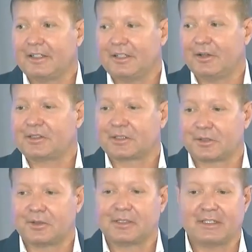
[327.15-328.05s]
No, it's
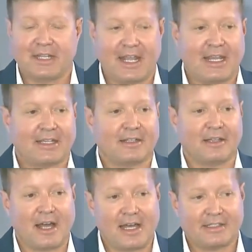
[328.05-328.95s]
going to take
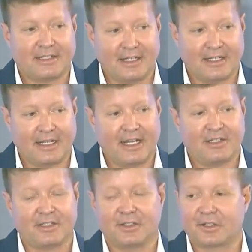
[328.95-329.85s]
lots of
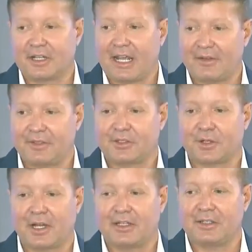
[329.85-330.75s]
dedication. You're going to have to
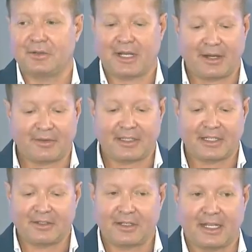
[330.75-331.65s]
try to do
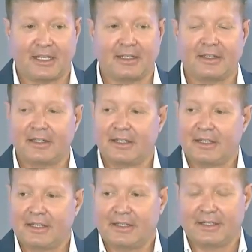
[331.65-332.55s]
everything you can
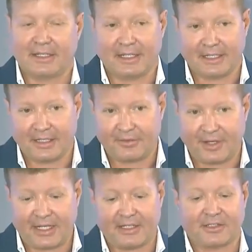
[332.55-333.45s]
to get an
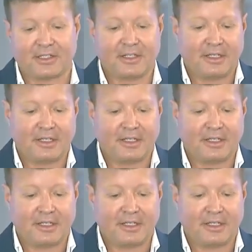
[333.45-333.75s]
advantage.